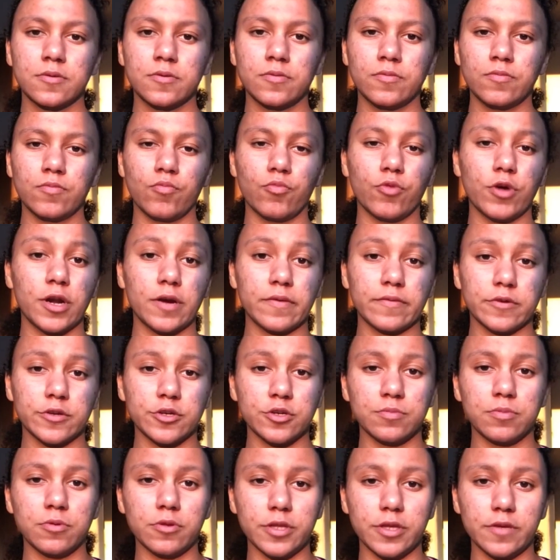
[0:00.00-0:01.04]
Whatever you
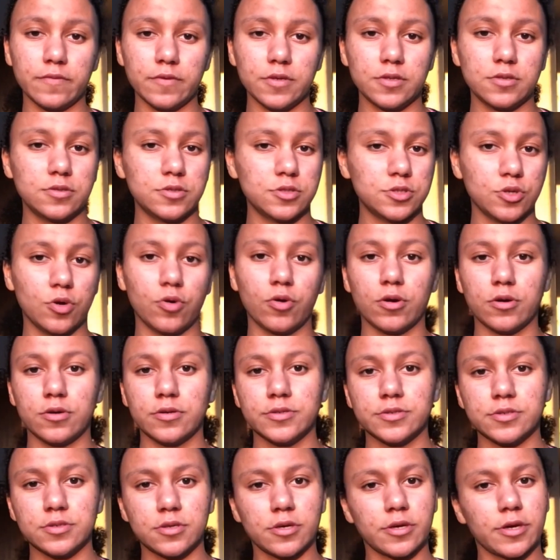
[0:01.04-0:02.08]
believe in, source,
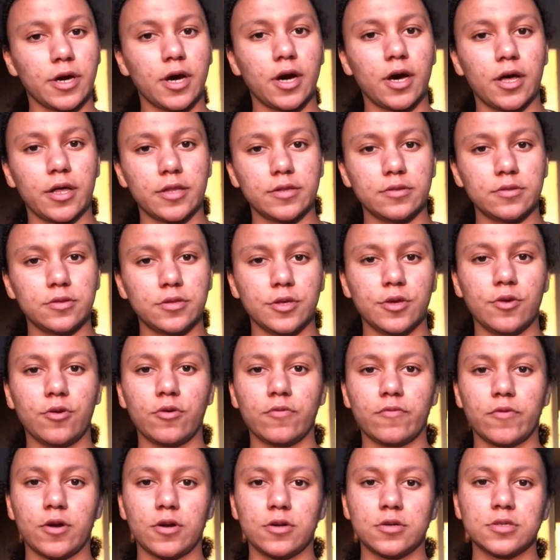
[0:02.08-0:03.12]
God, the
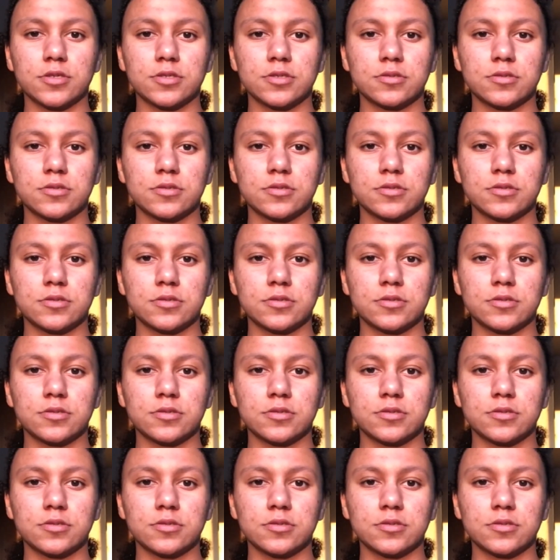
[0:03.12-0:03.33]
universe,